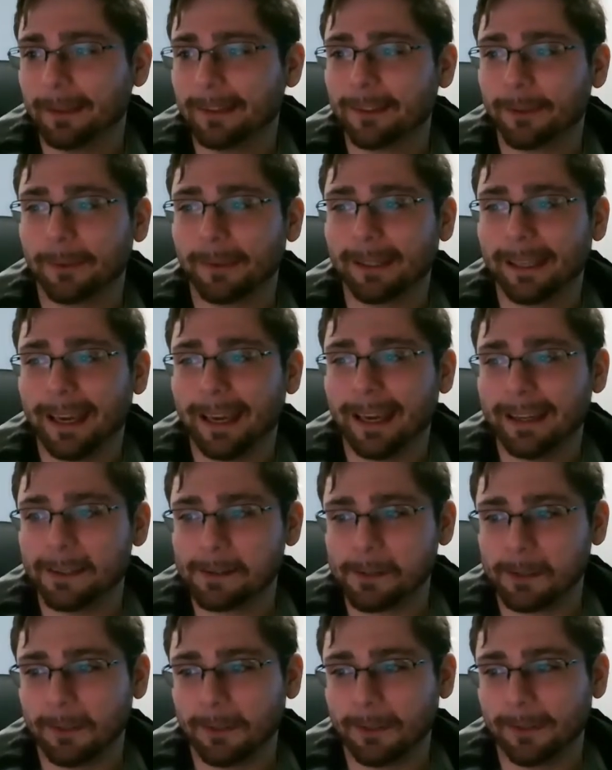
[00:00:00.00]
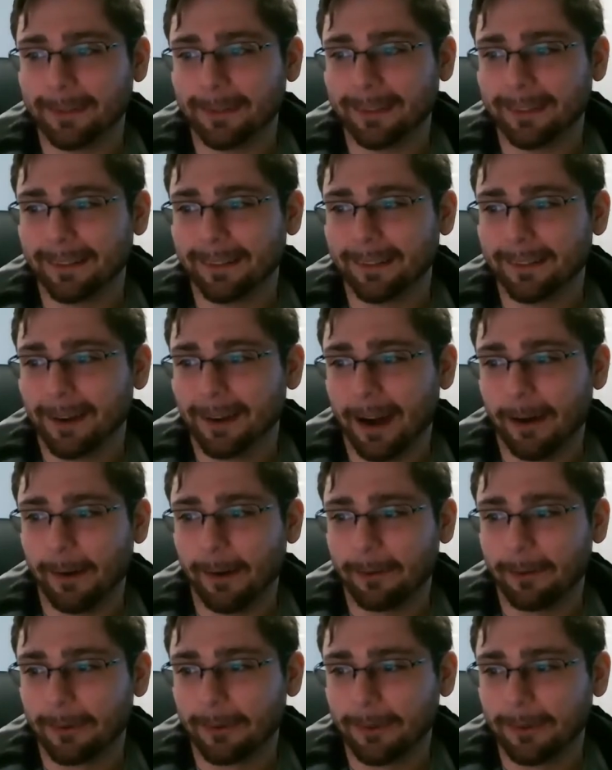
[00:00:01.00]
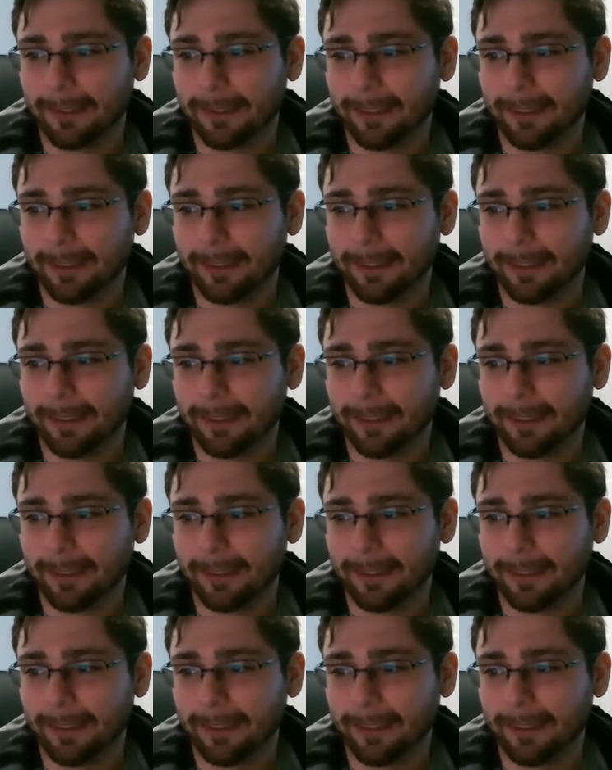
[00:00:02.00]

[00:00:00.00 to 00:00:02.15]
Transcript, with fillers: at 28 years old, you know, or you know however. I think